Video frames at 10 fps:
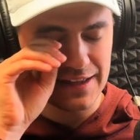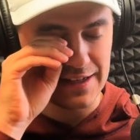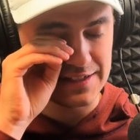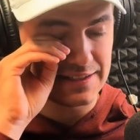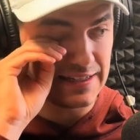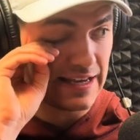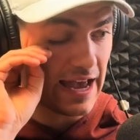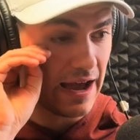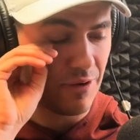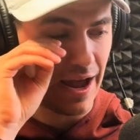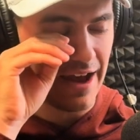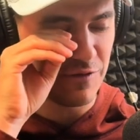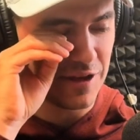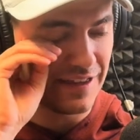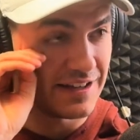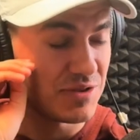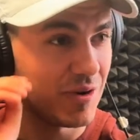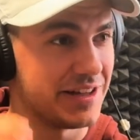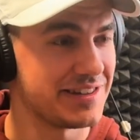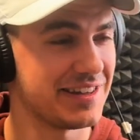and they see how everything is
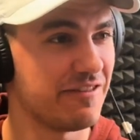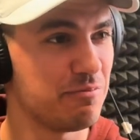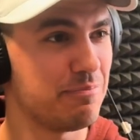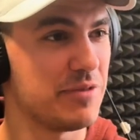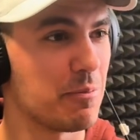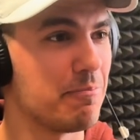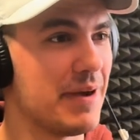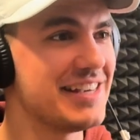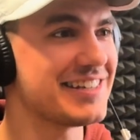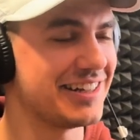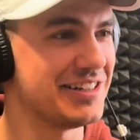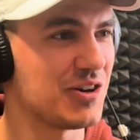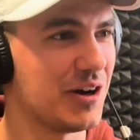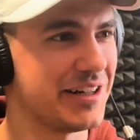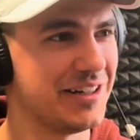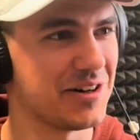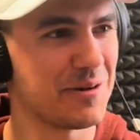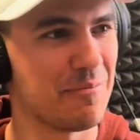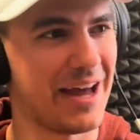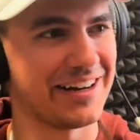run. So they're basically talking to your
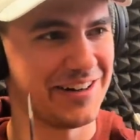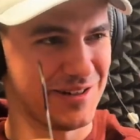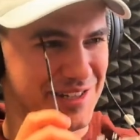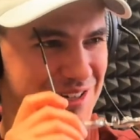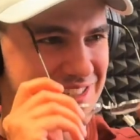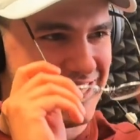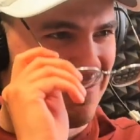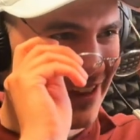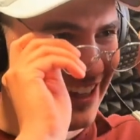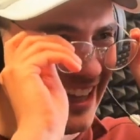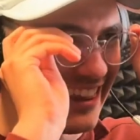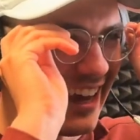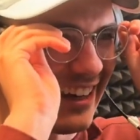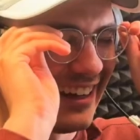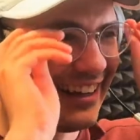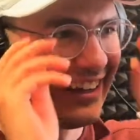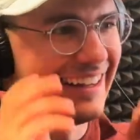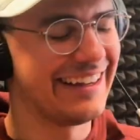competitors or something like that.